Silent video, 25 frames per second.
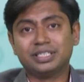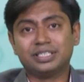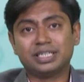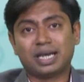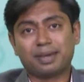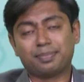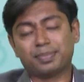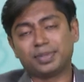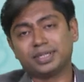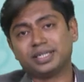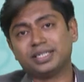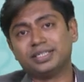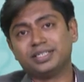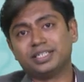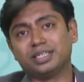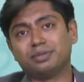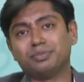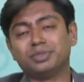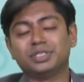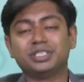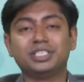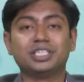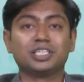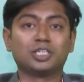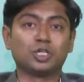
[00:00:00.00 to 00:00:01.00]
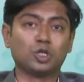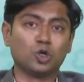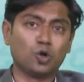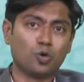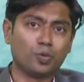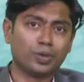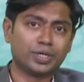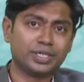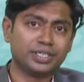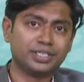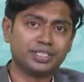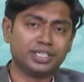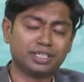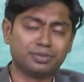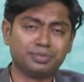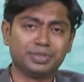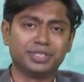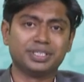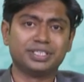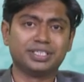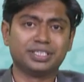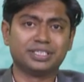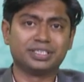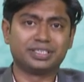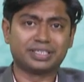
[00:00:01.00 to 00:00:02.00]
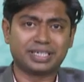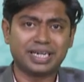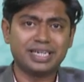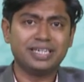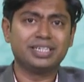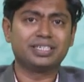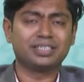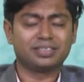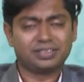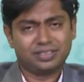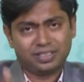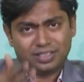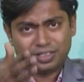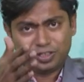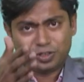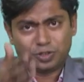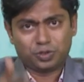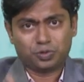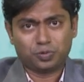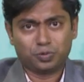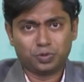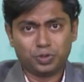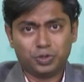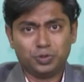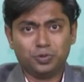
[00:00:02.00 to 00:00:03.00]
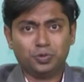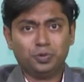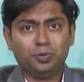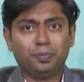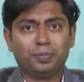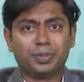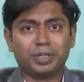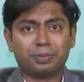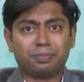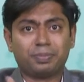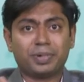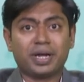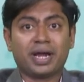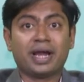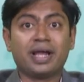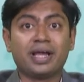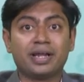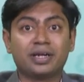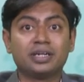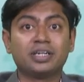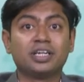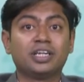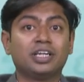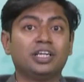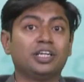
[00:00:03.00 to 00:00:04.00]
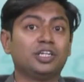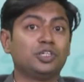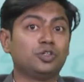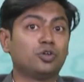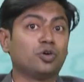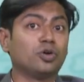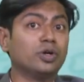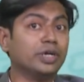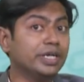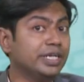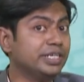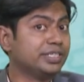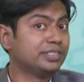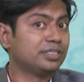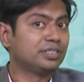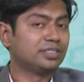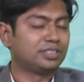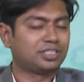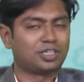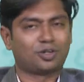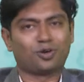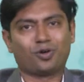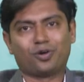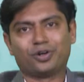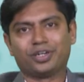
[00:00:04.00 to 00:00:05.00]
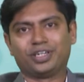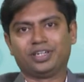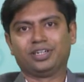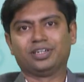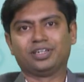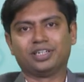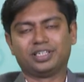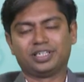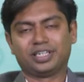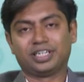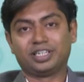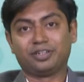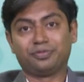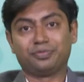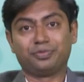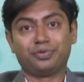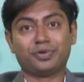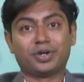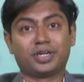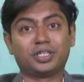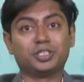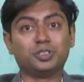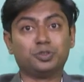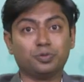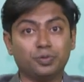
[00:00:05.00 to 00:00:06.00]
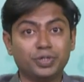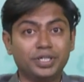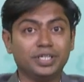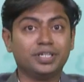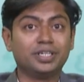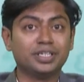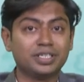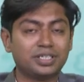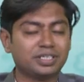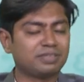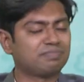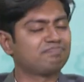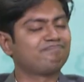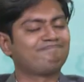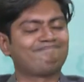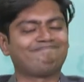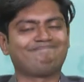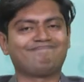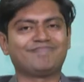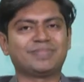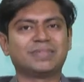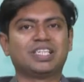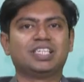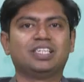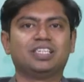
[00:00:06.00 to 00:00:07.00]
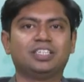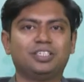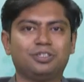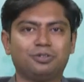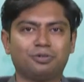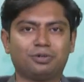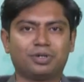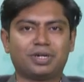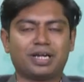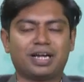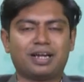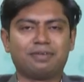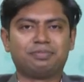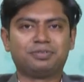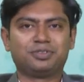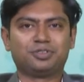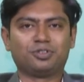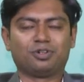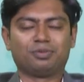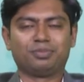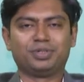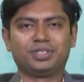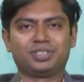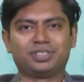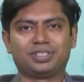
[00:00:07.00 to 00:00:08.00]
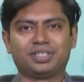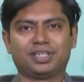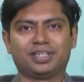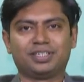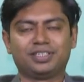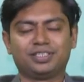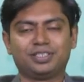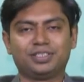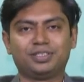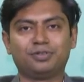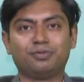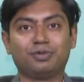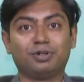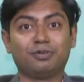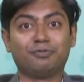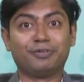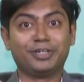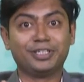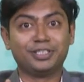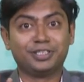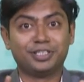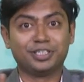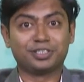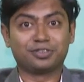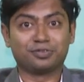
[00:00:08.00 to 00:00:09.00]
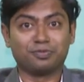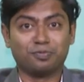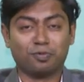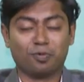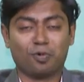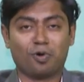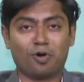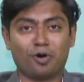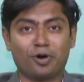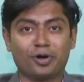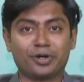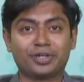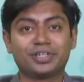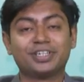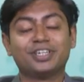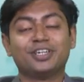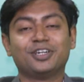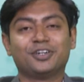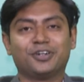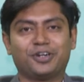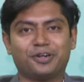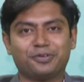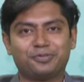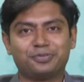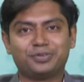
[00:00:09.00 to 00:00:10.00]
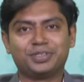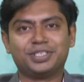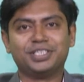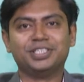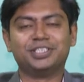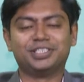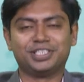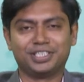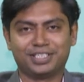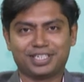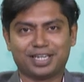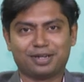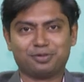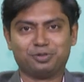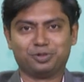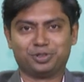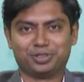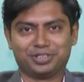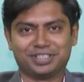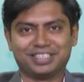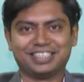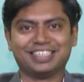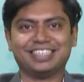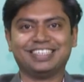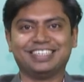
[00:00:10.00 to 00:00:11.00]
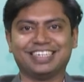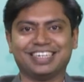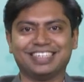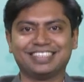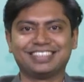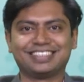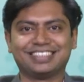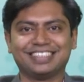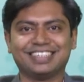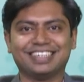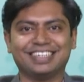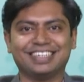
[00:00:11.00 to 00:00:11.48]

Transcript: upper intermediate, lower intermediate, right? So you prepare your lessons accordingly. And if you are doing it, your half job is done. You will win this war of teaching, I would say. Yes.